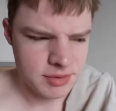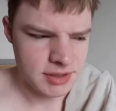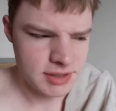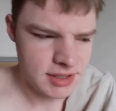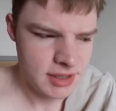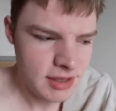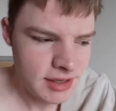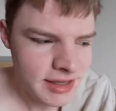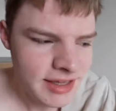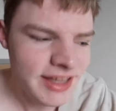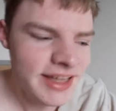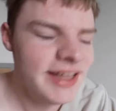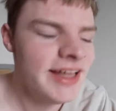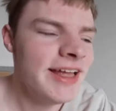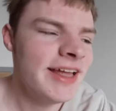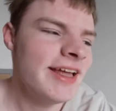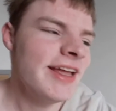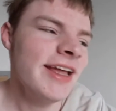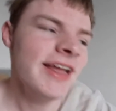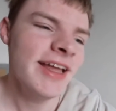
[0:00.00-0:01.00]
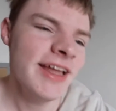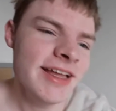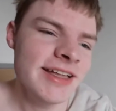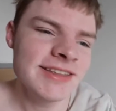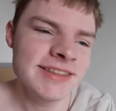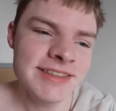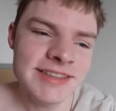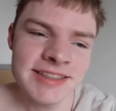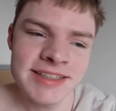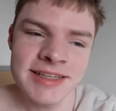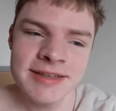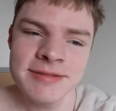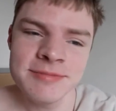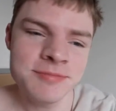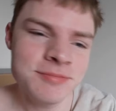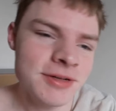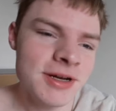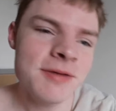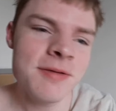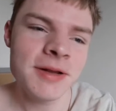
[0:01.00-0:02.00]
but it's
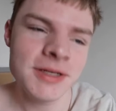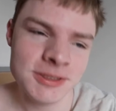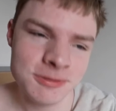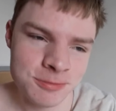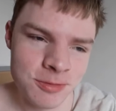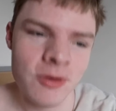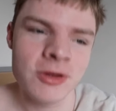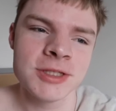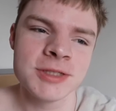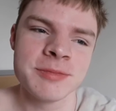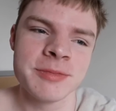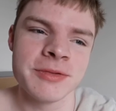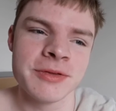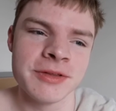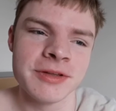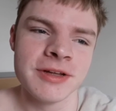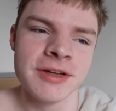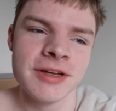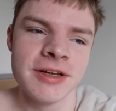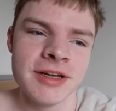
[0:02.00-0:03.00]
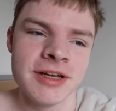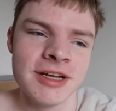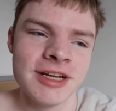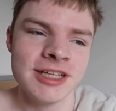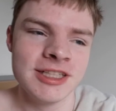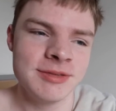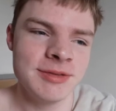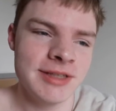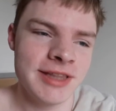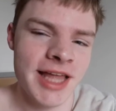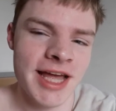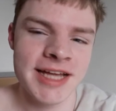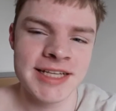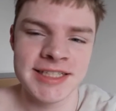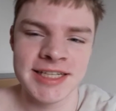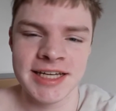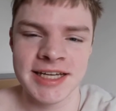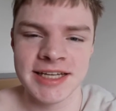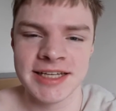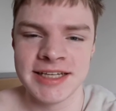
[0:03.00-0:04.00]
pretty much impossible to be
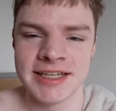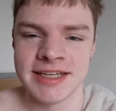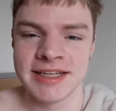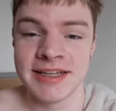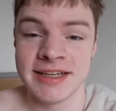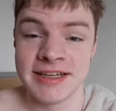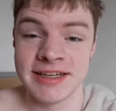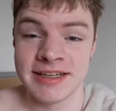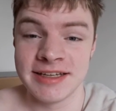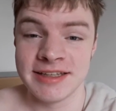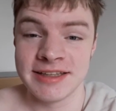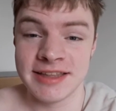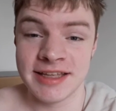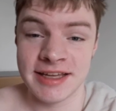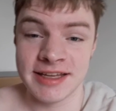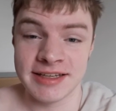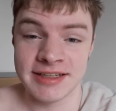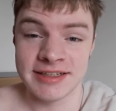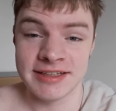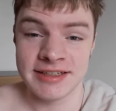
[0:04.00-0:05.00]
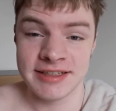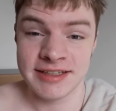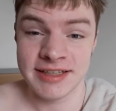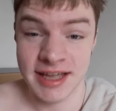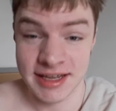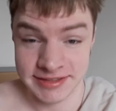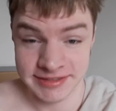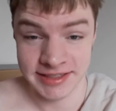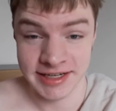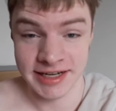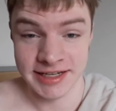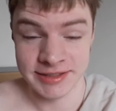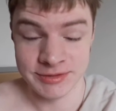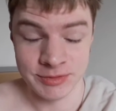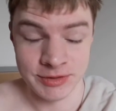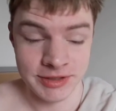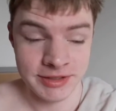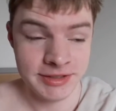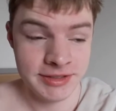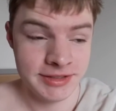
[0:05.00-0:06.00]
later than yesterday's
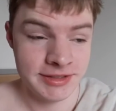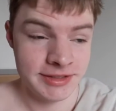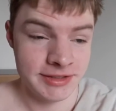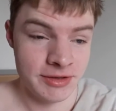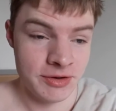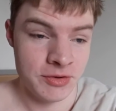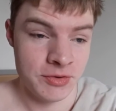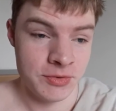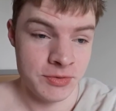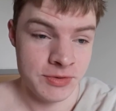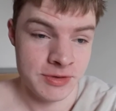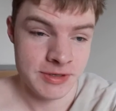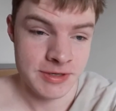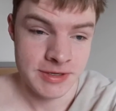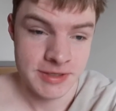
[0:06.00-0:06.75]
one. So